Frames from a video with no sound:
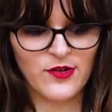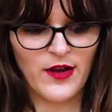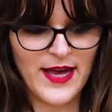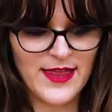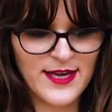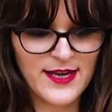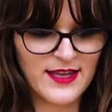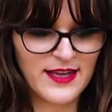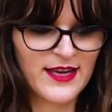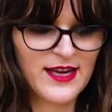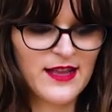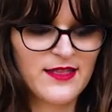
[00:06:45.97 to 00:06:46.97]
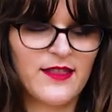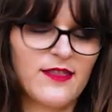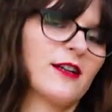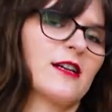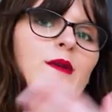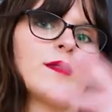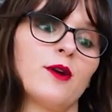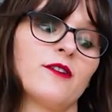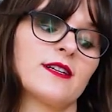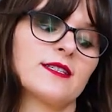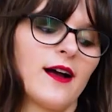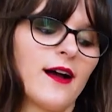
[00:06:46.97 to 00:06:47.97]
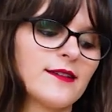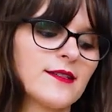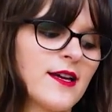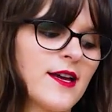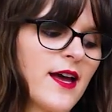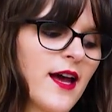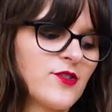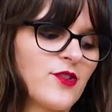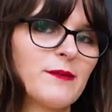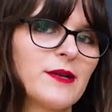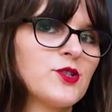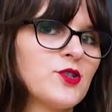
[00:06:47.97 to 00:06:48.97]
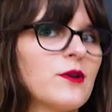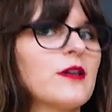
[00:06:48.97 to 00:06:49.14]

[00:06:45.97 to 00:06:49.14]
So I think that they're gonna be the perfect size. So I'm not too